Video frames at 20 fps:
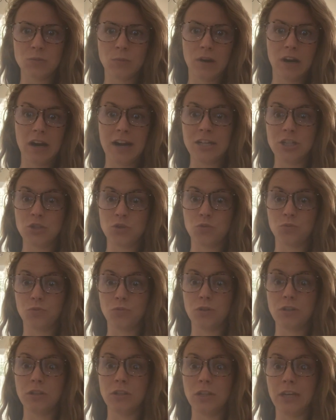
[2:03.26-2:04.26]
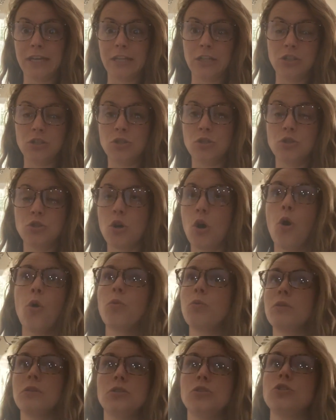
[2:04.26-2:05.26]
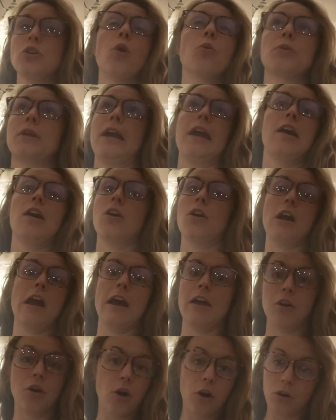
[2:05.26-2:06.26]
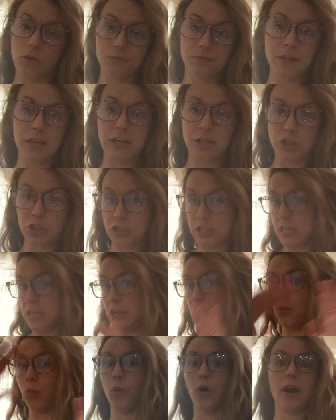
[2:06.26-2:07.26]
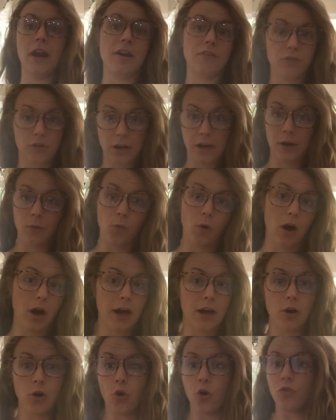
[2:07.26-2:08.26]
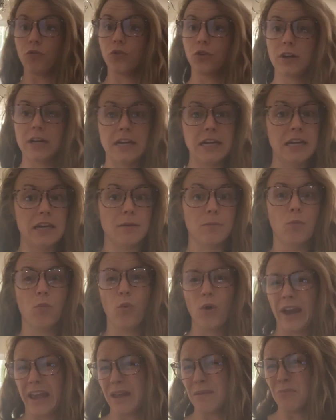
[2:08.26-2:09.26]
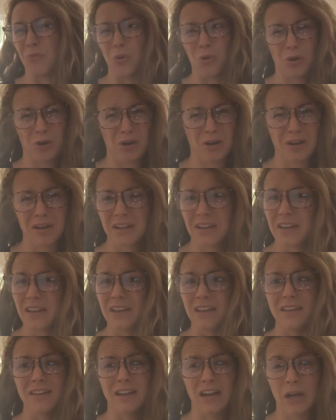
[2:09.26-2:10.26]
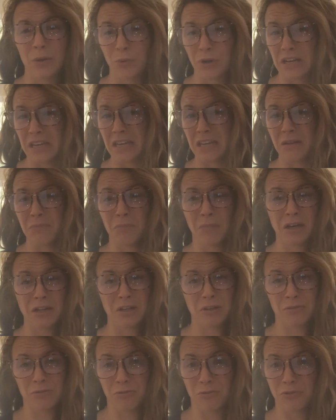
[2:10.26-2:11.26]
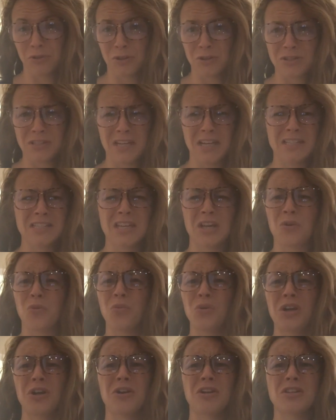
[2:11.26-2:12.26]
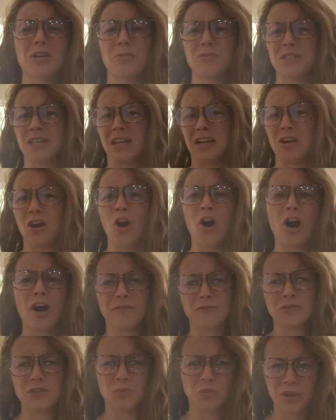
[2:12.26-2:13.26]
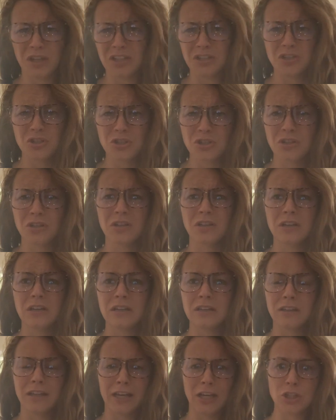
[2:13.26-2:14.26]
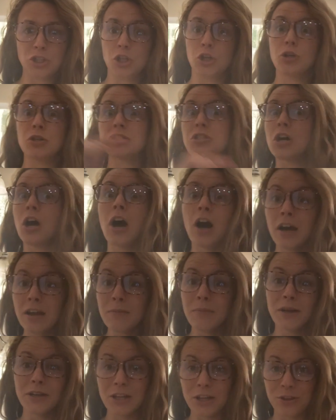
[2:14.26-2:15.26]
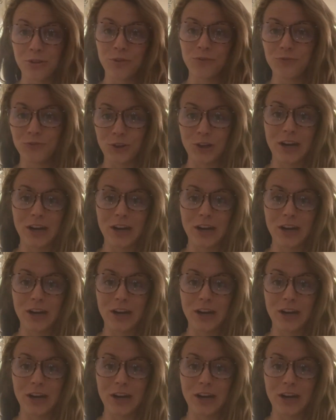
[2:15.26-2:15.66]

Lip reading: where I just don't care at all and just eat whatever I want, overeat way more than I would eat Monday through Thursday. It's like weird. It's almost like an off switch. Like it turns on Monday through